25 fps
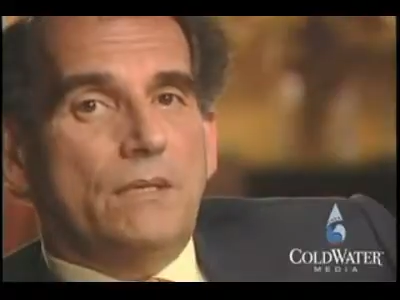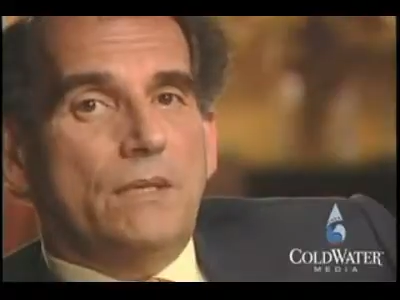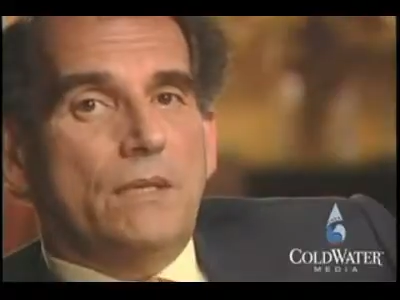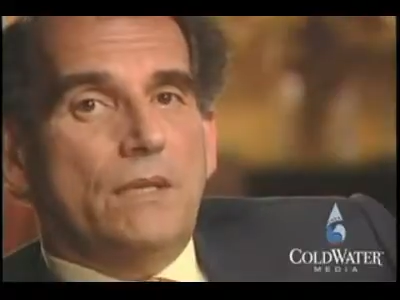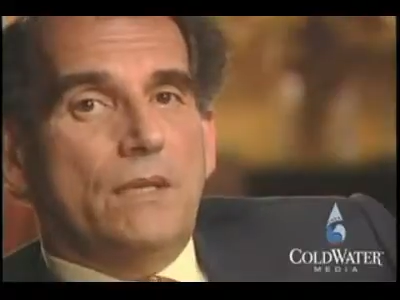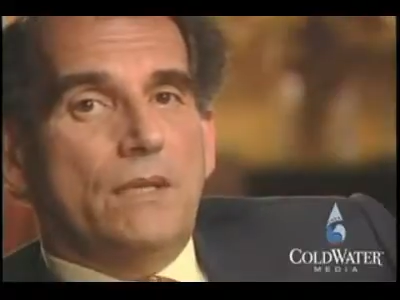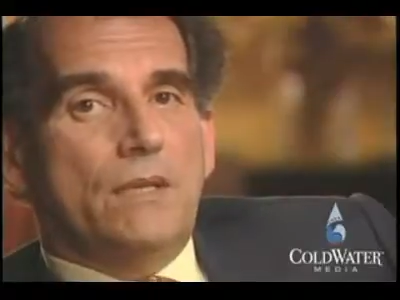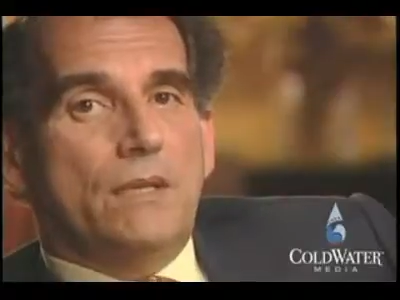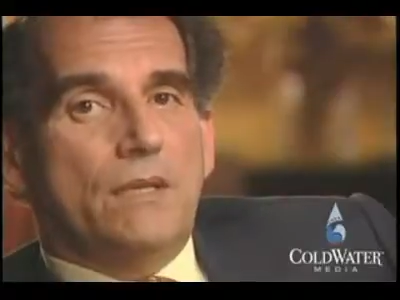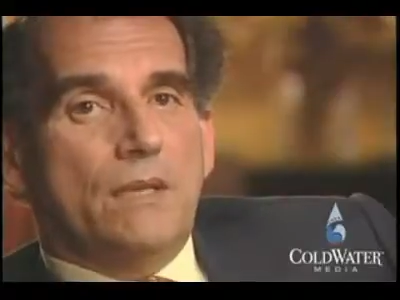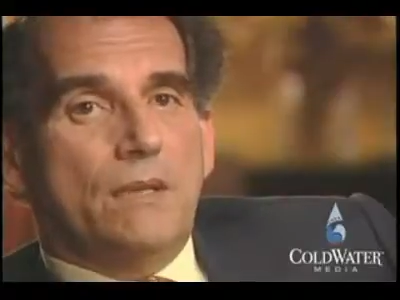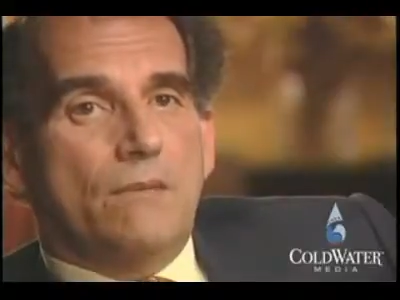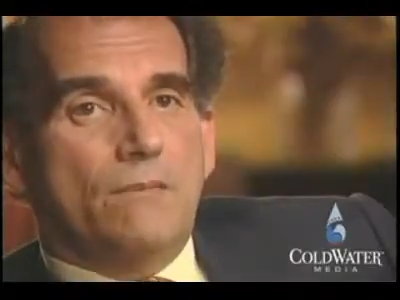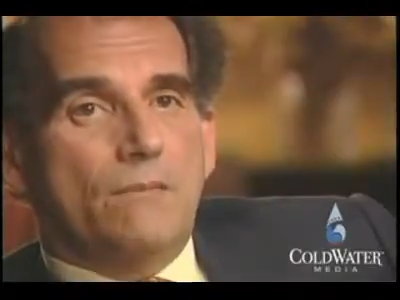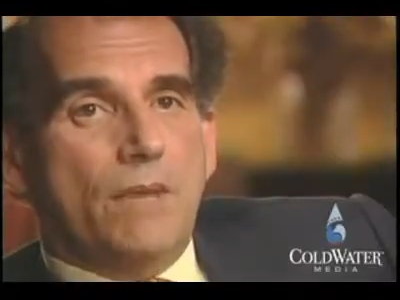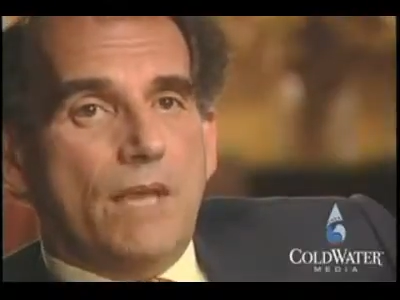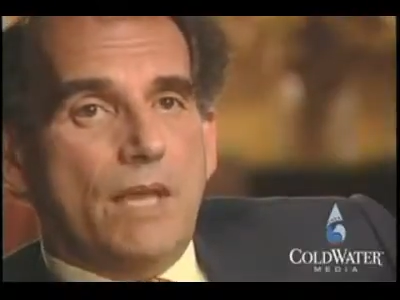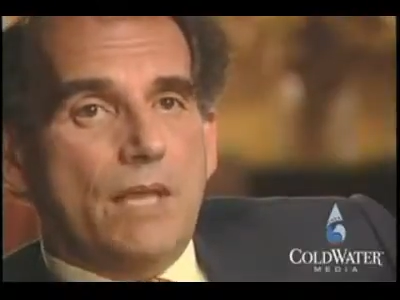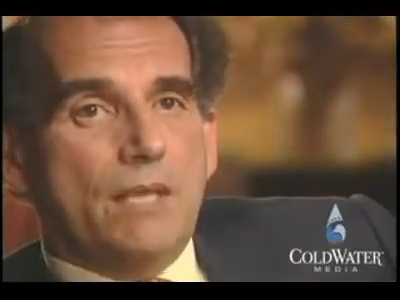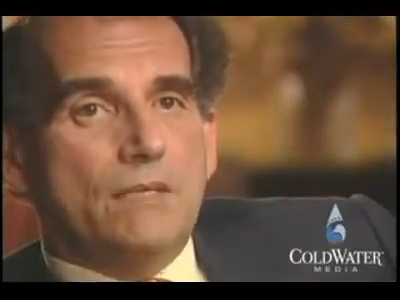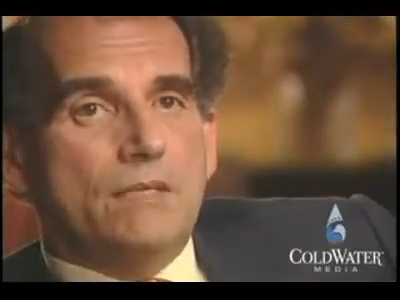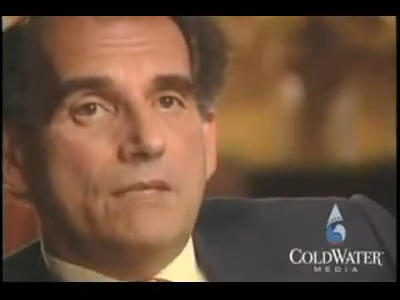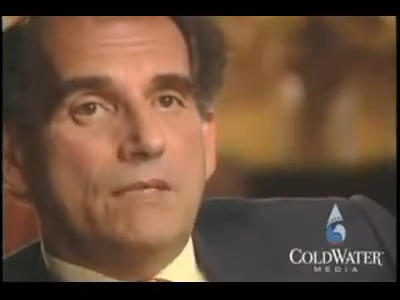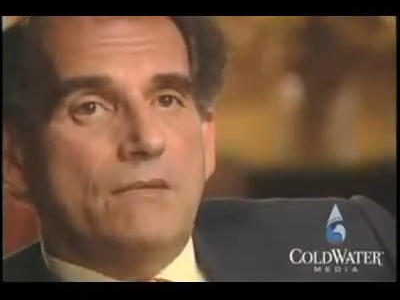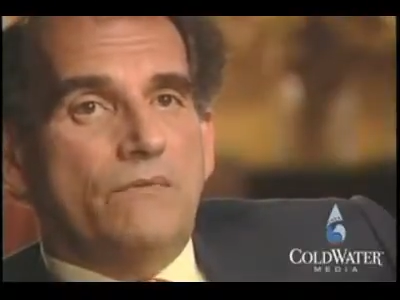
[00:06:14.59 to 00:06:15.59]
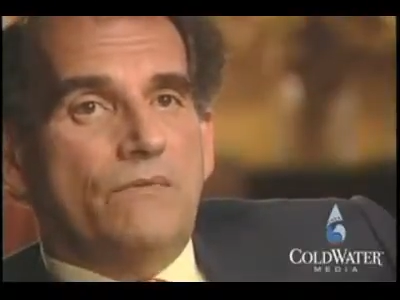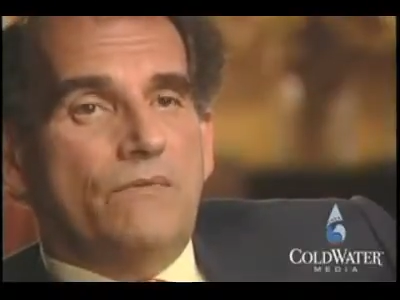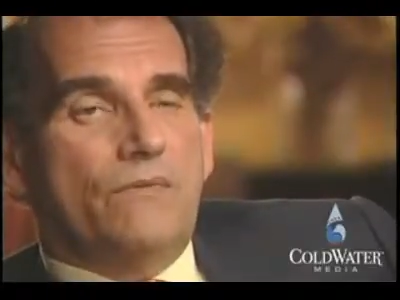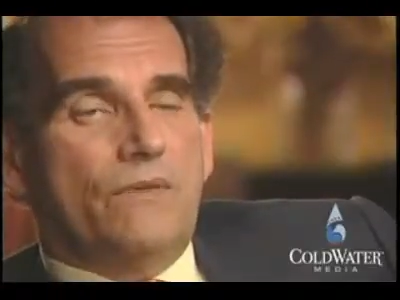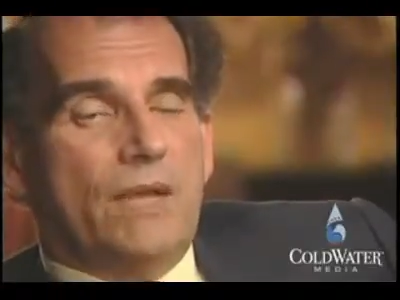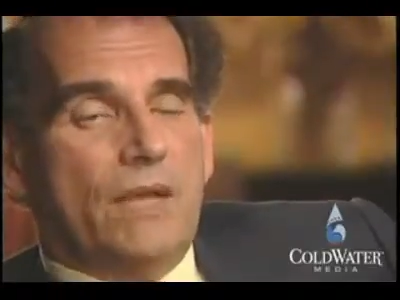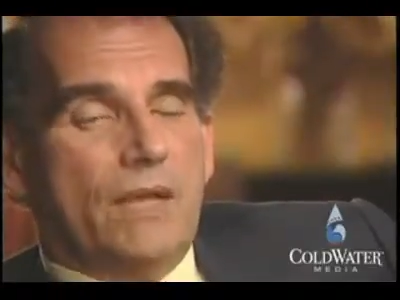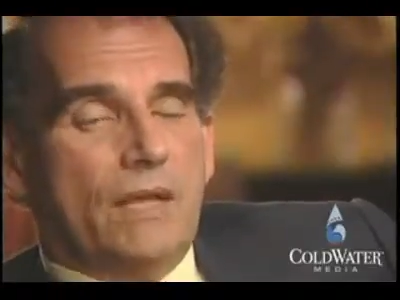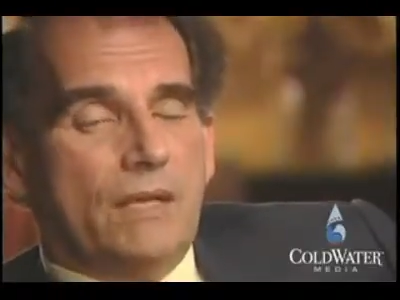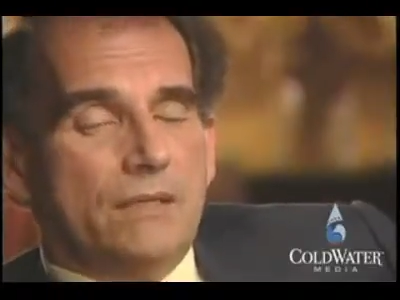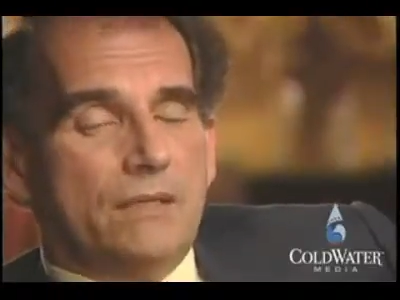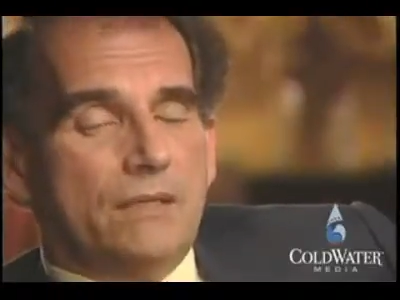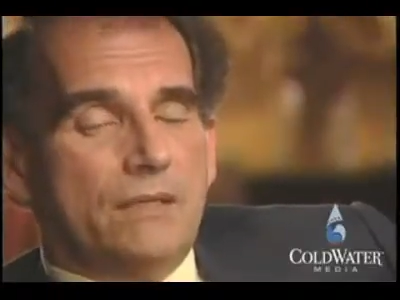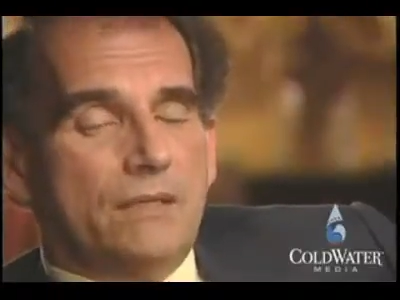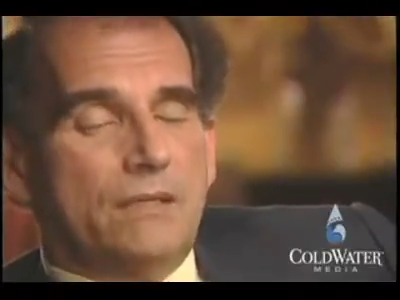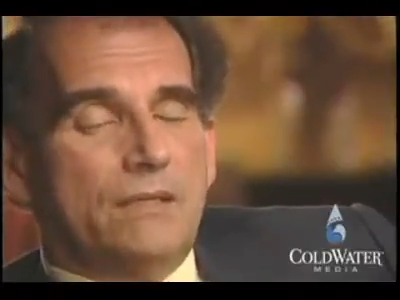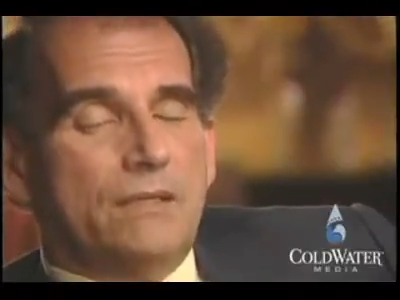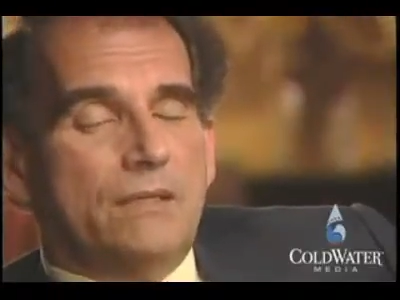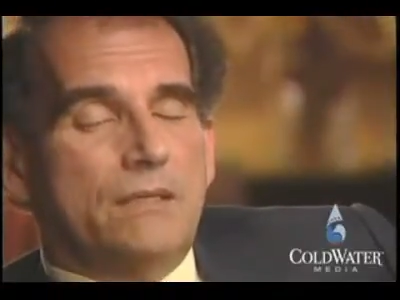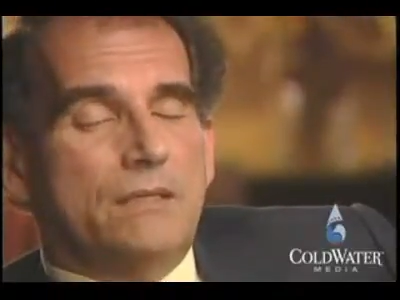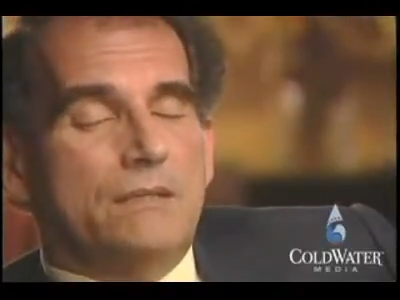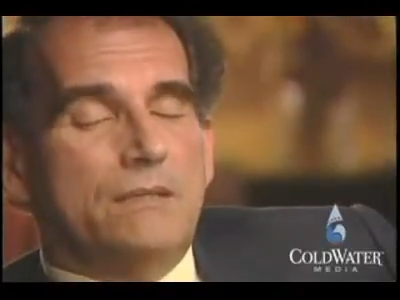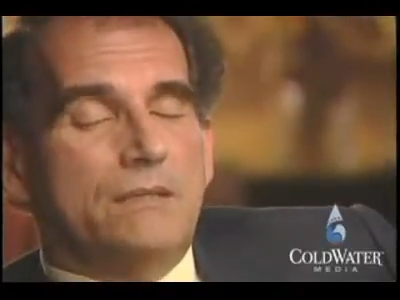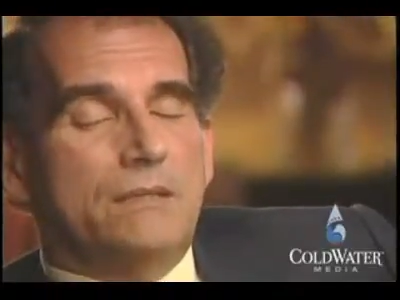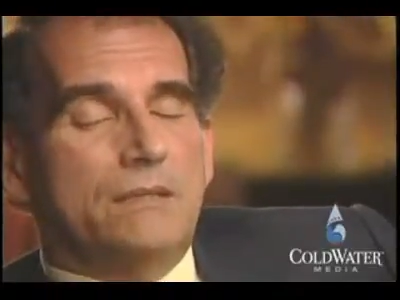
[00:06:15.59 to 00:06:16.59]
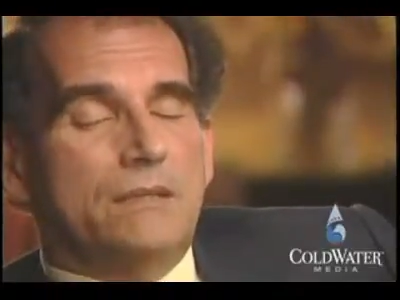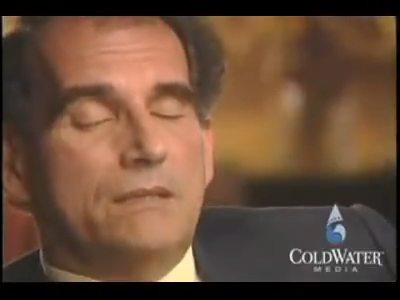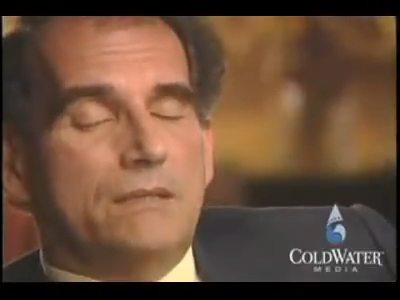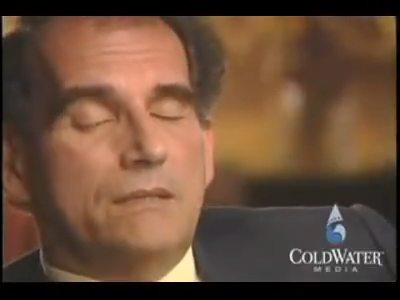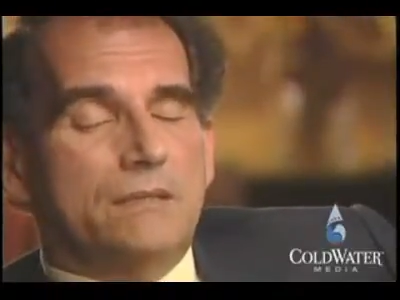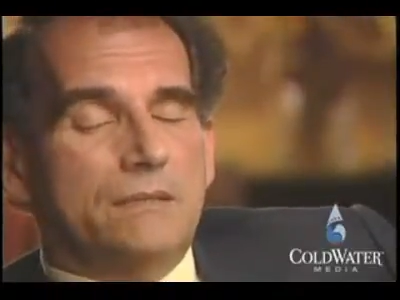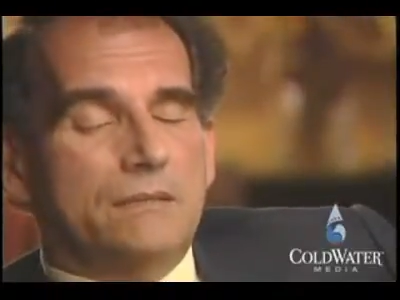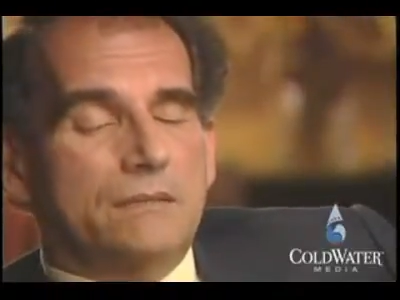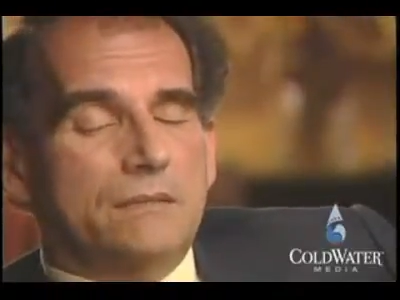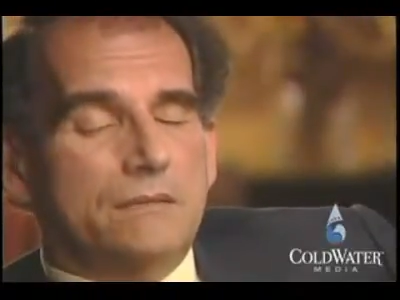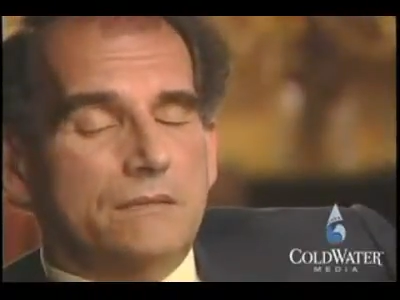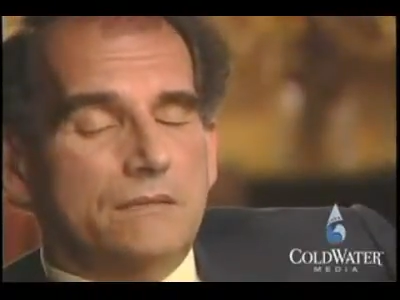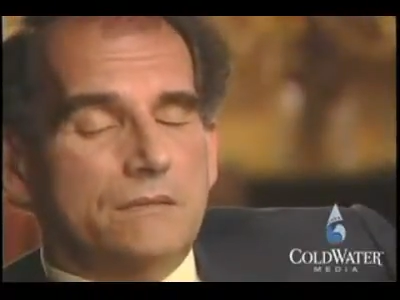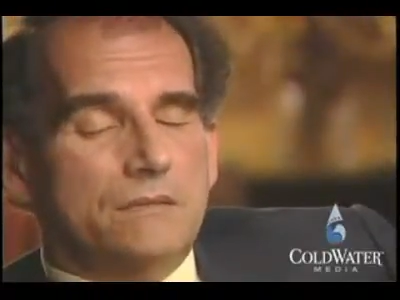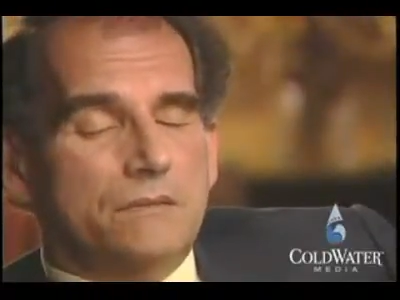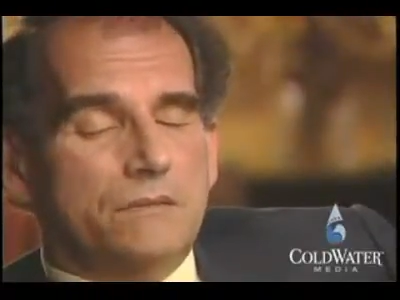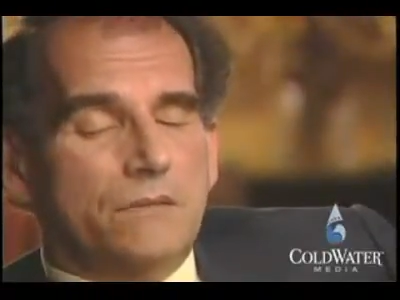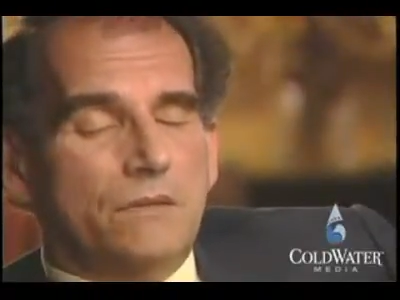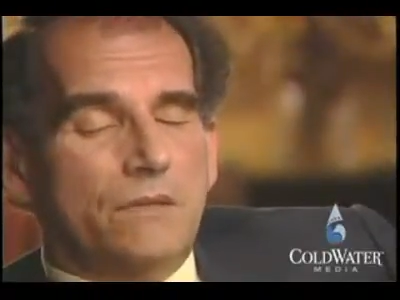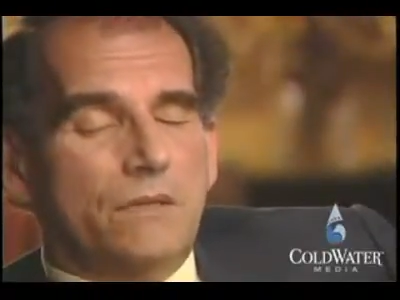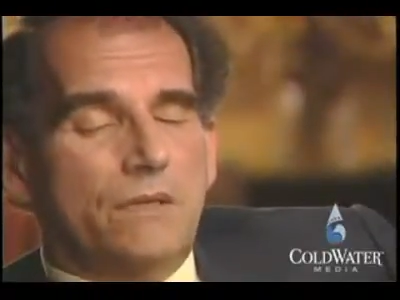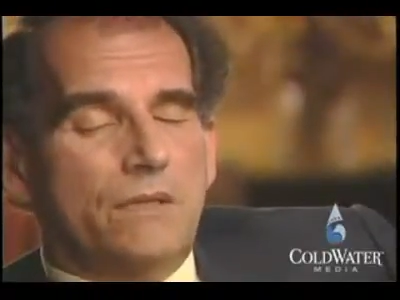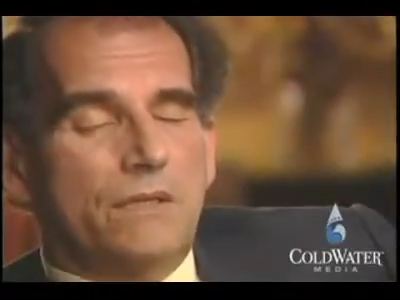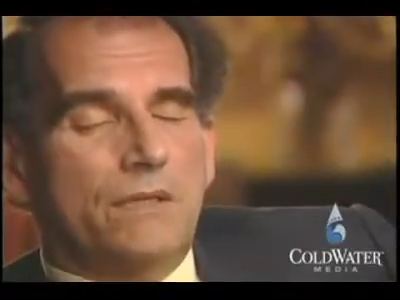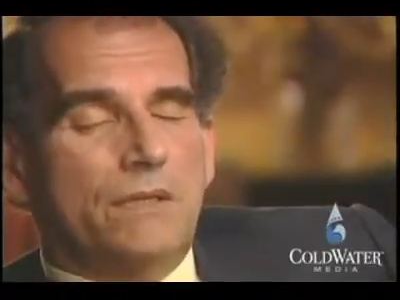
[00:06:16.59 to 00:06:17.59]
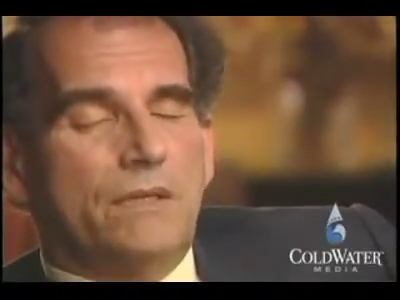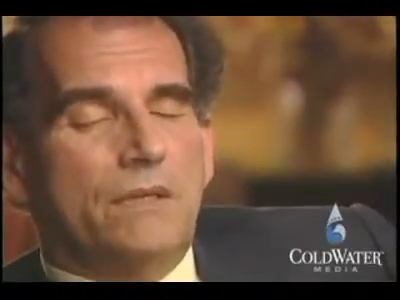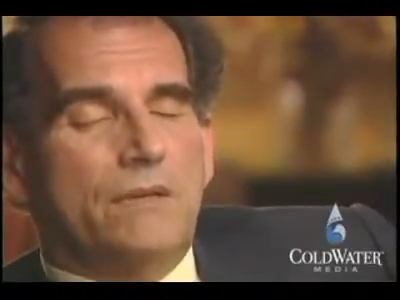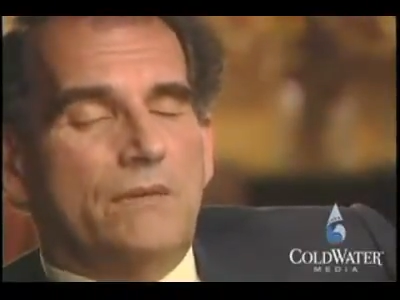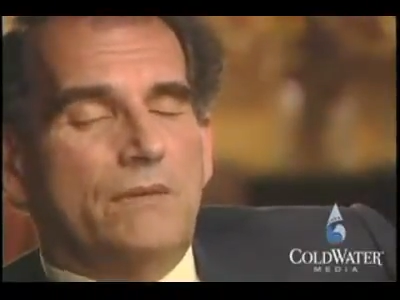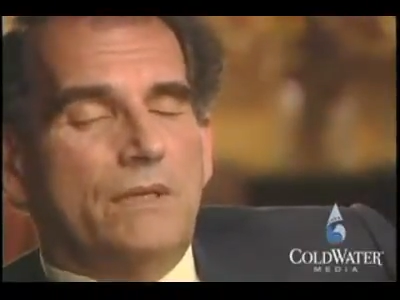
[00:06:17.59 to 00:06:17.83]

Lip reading: the amazing fact that these extraordinary,